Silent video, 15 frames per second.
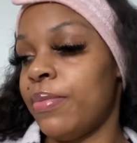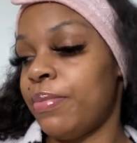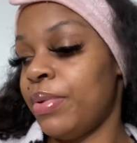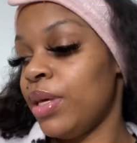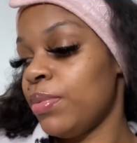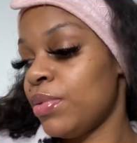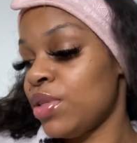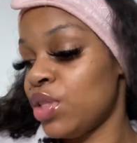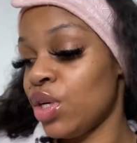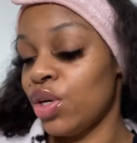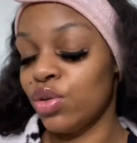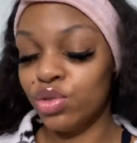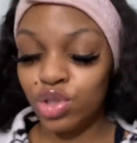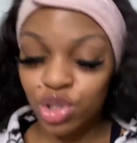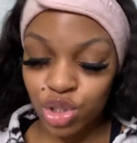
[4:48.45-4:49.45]
people
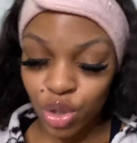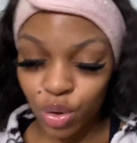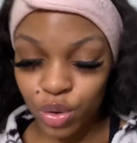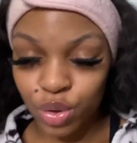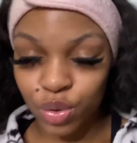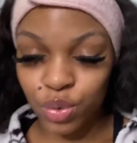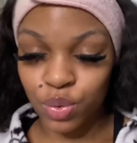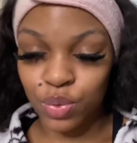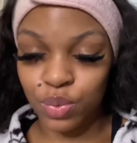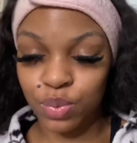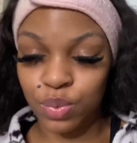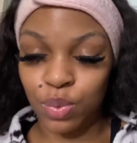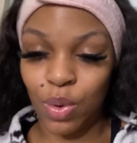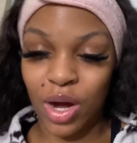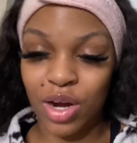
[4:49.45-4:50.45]
don't show you
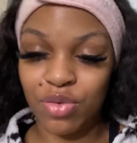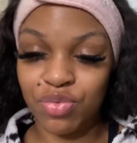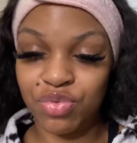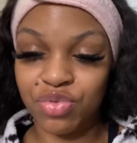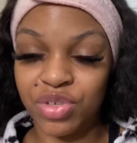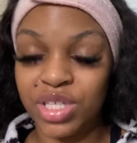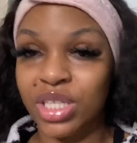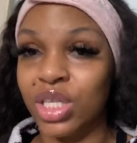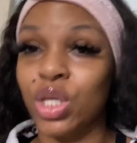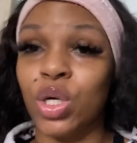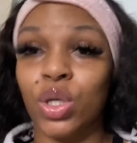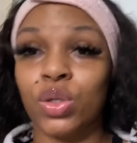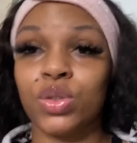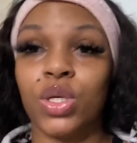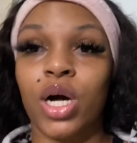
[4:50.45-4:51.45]
what really
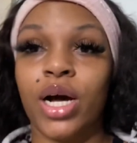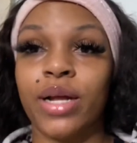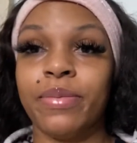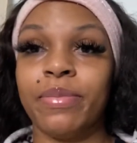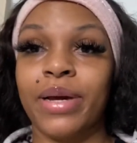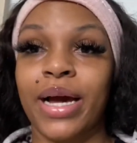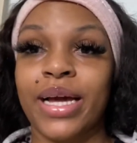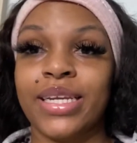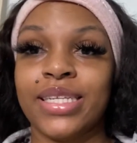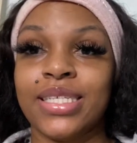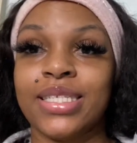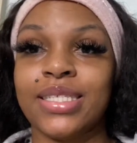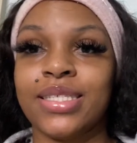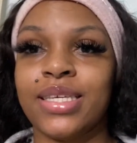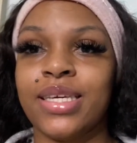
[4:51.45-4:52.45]
goes on behind the
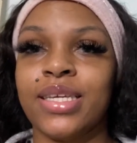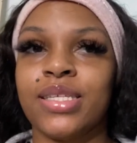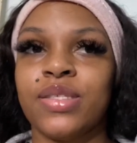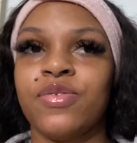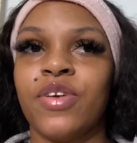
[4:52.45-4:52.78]
scenes.